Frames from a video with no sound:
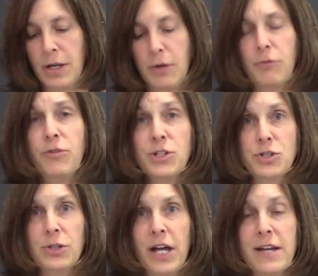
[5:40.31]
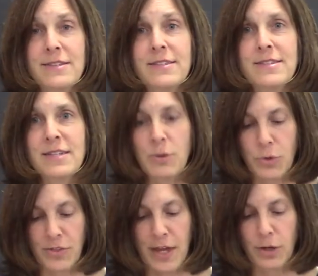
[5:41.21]
visualize and see
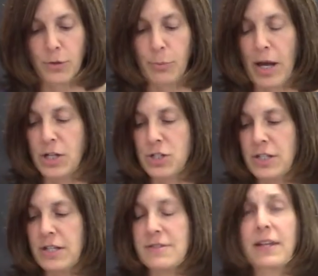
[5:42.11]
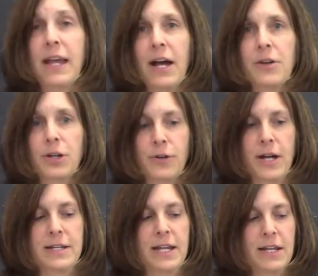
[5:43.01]
what that group actually is and count a
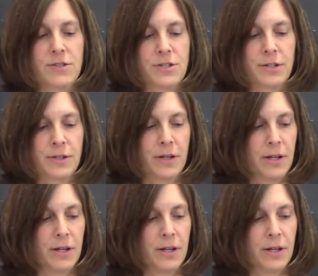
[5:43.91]
correct answer.